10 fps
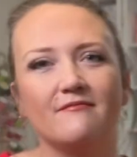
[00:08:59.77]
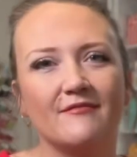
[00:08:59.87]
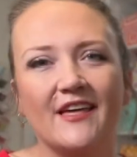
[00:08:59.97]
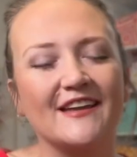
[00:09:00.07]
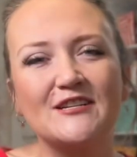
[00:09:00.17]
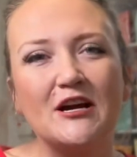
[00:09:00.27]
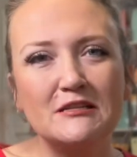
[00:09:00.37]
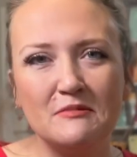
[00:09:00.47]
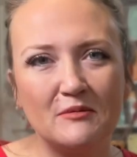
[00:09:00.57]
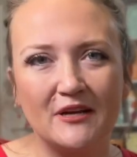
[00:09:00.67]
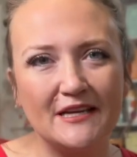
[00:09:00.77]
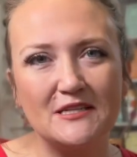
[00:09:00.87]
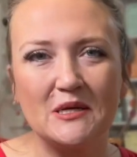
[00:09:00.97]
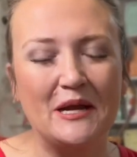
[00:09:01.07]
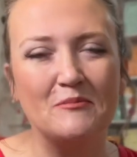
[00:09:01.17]
like talked to people on
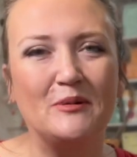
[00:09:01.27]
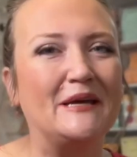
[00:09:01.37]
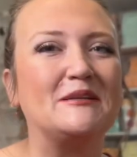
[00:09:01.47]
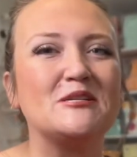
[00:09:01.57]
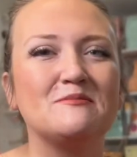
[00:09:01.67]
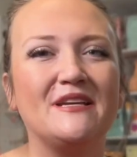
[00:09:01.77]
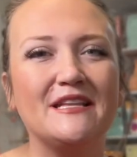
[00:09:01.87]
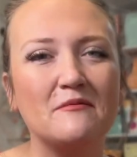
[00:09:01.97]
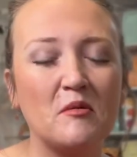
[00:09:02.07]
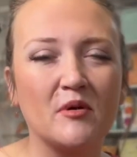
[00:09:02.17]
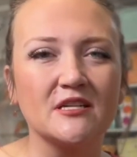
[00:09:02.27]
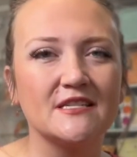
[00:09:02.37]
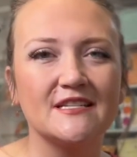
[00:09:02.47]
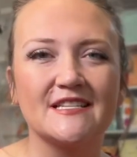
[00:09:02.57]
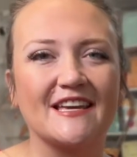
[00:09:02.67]
Instagram, but just meeting them in
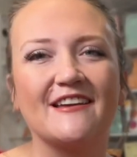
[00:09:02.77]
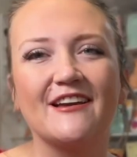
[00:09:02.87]
person is like